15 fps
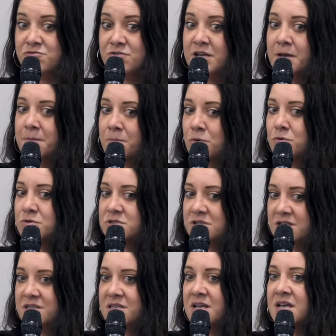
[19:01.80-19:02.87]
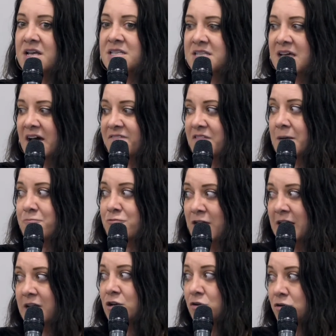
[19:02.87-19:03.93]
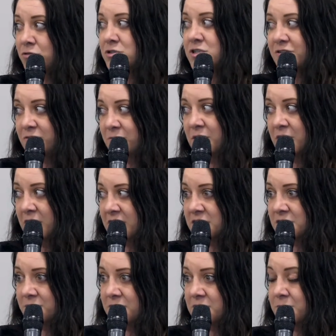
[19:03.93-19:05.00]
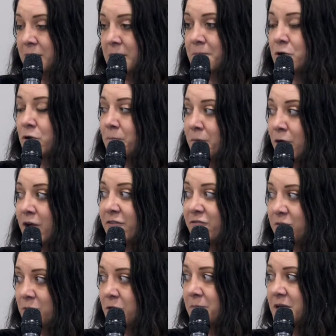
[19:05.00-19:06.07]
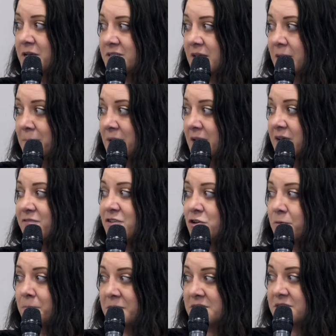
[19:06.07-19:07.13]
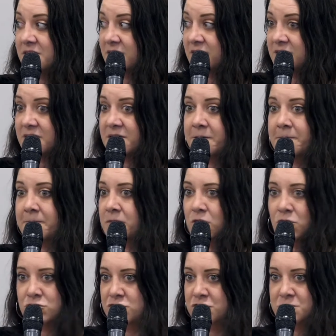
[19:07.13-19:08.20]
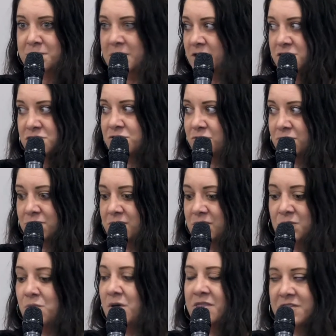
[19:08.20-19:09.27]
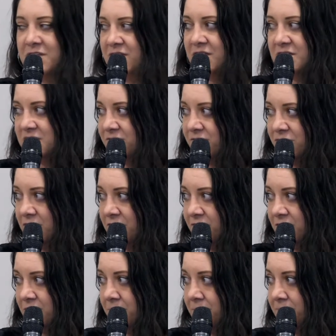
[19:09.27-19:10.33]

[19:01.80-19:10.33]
really important, to have that brand loyalty from your customers and people who are buying from you because they believe in your business, not just because you're the one thing that's in front of them.